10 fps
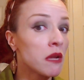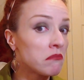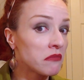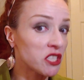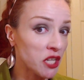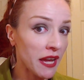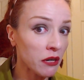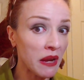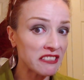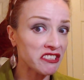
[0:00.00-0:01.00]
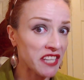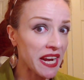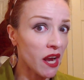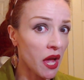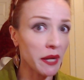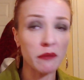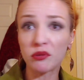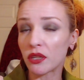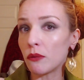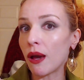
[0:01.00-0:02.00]
the shadow has stayed on
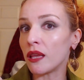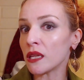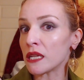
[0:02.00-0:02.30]
pretty well.